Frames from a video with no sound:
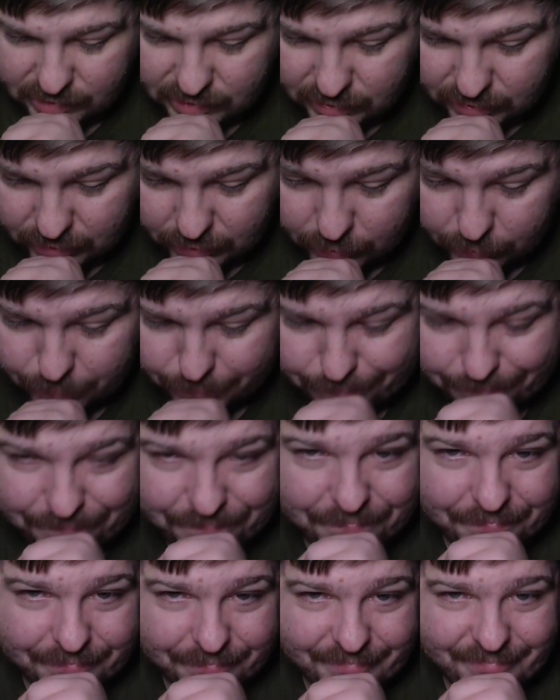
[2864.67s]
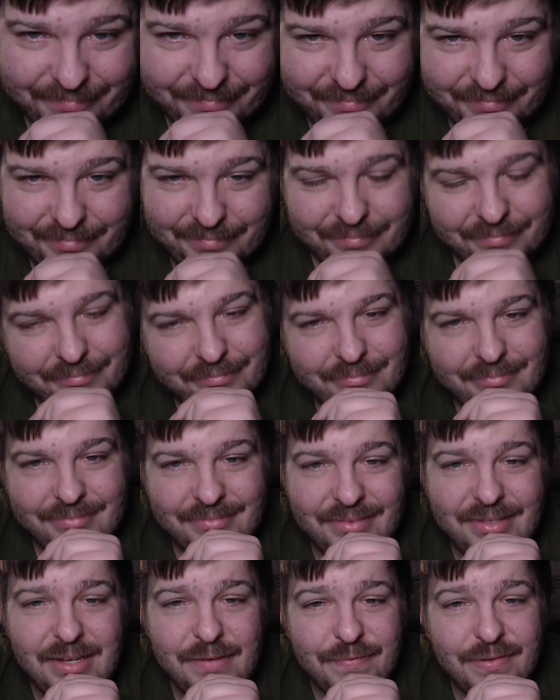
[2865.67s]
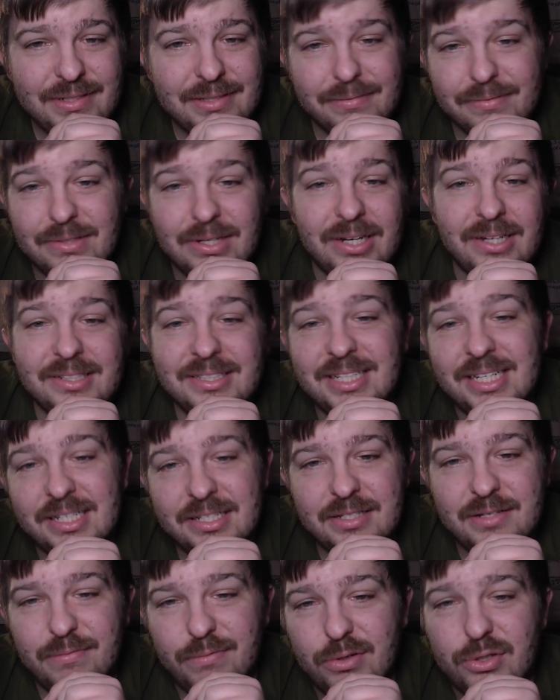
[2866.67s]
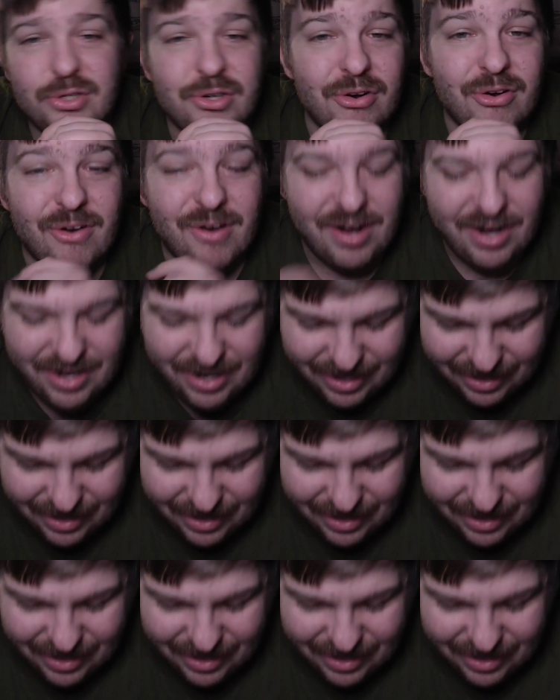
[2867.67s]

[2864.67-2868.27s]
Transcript: So defensive contest for sure.